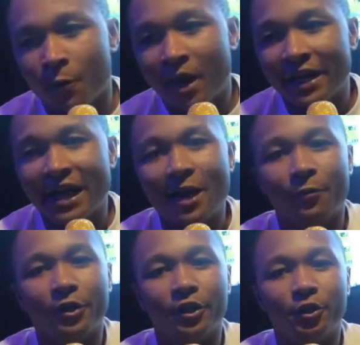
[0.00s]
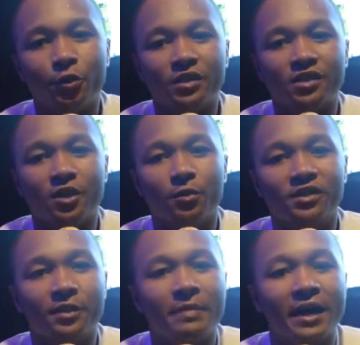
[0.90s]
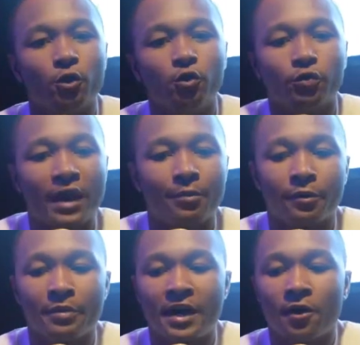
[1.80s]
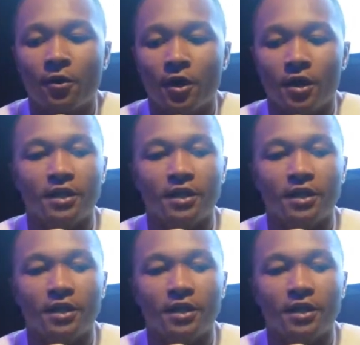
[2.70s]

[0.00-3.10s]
why not want to do a song with somebody who's rapping about